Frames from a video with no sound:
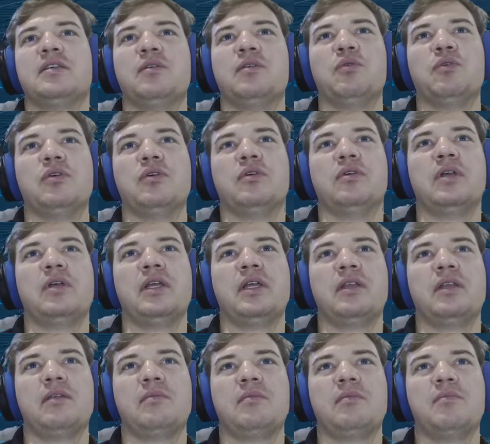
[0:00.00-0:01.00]
It will
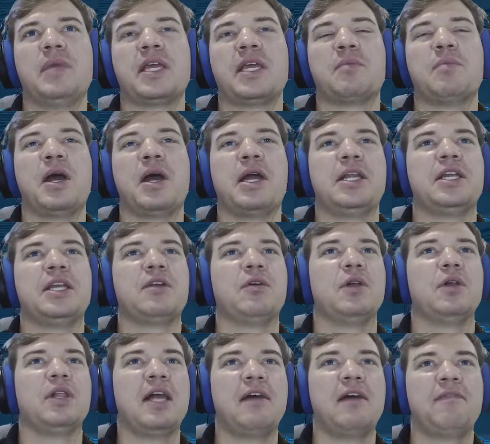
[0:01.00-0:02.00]
make mining go a
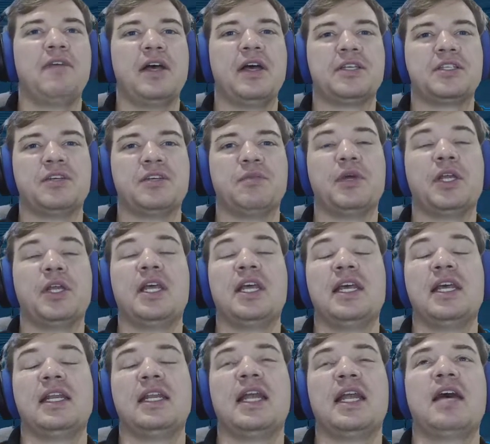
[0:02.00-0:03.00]
lot faster. But
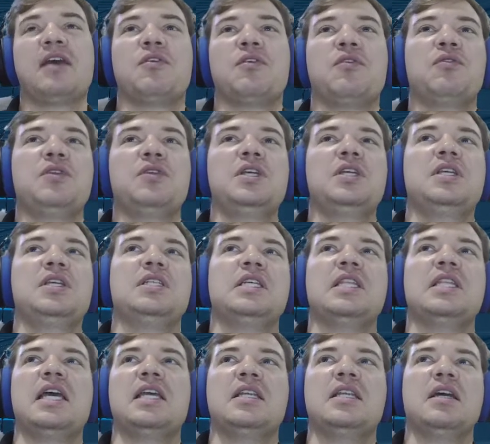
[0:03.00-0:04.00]
not only did
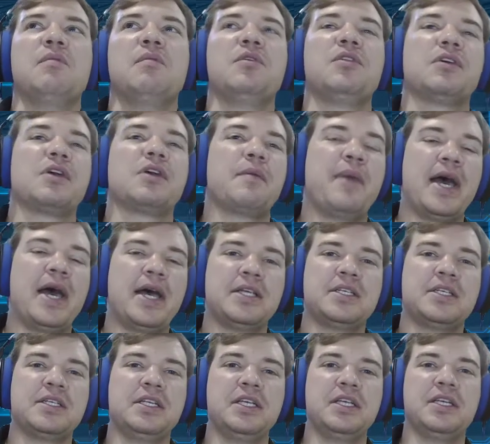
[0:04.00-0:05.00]
they double the
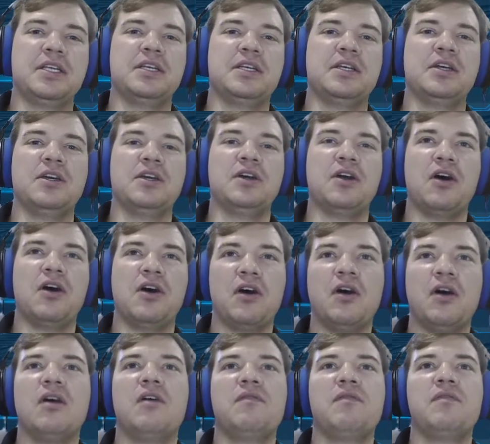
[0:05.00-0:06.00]
capacity
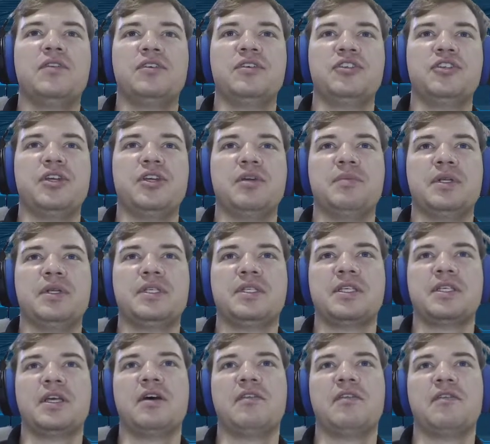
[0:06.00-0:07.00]
of the ship
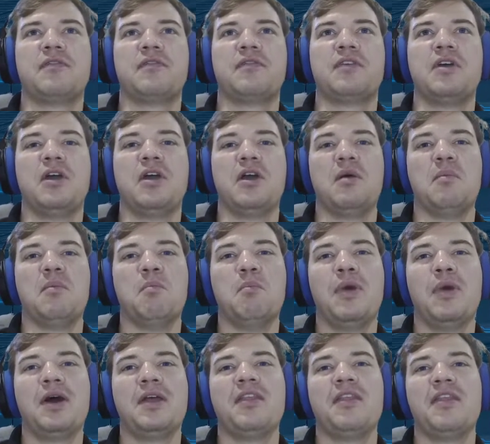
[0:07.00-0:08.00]
itself,
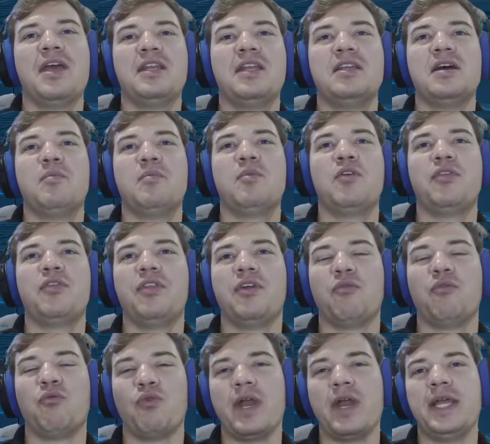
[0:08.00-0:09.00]
but they doubled the
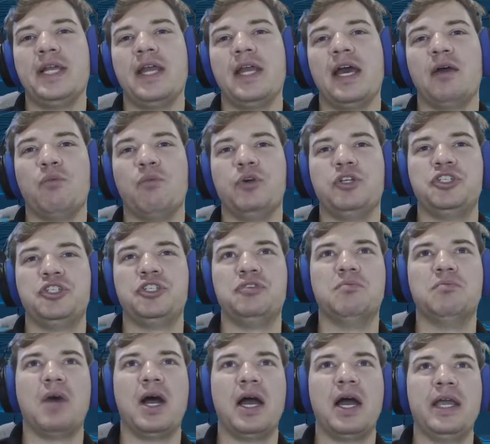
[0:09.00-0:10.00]
rate at which you
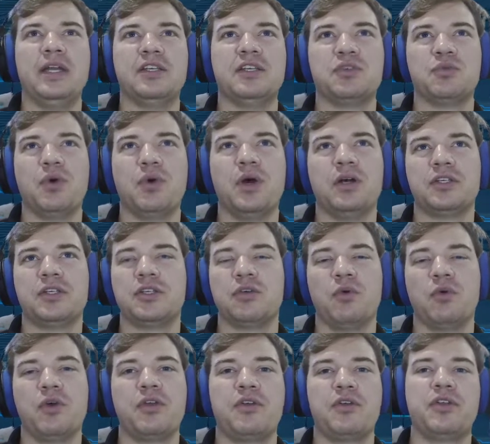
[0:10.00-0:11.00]
mine as well. So
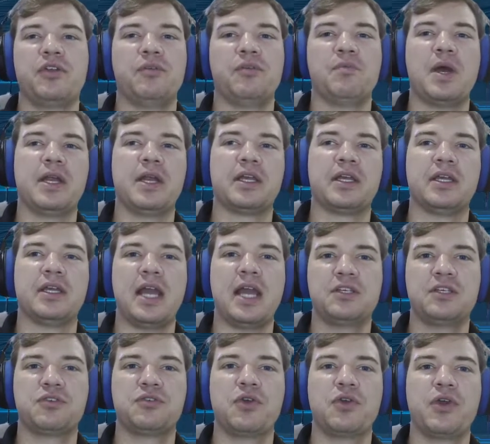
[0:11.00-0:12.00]
whether you're mining an
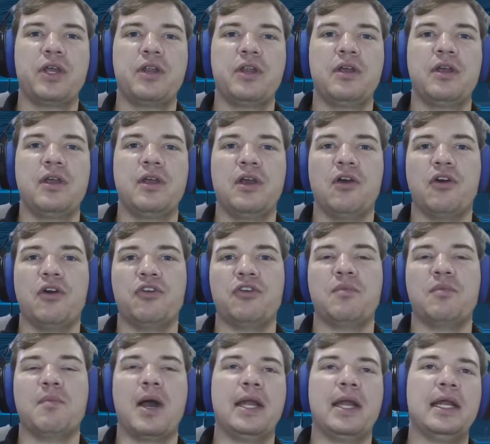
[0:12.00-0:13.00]
asteroid or you're
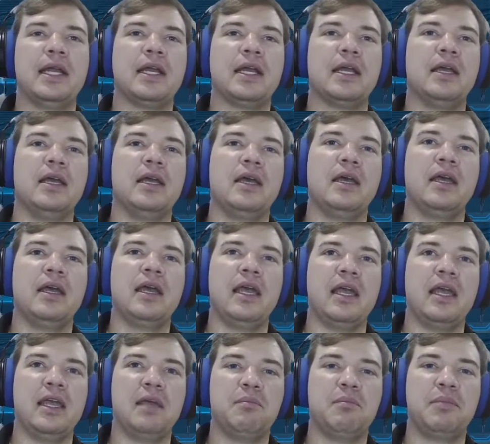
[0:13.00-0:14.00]
mining
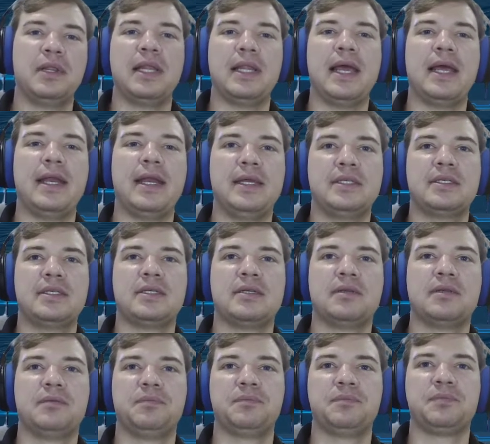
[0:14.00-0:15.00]
a planet,
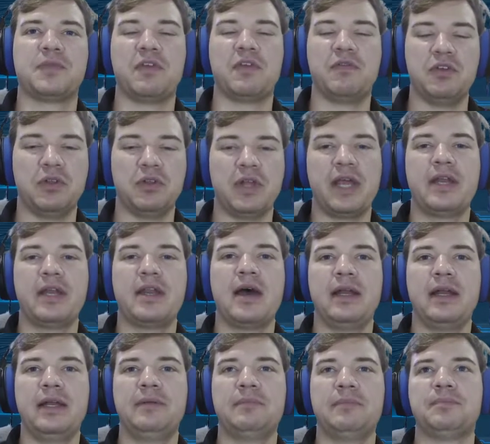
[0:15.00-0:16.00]
if you land
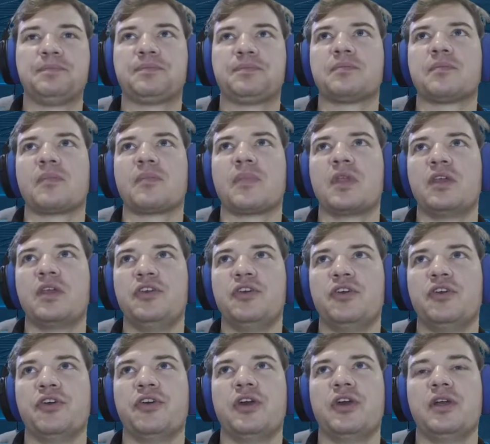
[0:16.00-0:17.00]
on it,
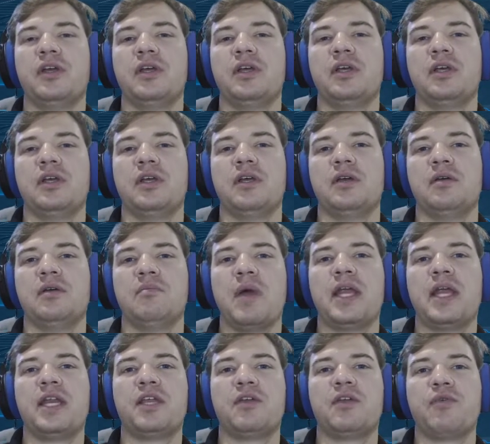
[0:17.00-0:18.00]
your
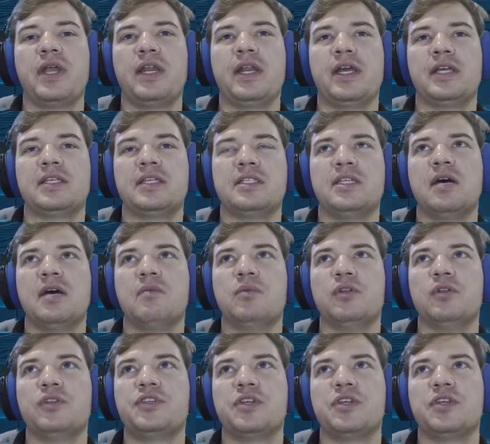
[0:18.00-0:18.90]
mining rate has doubled.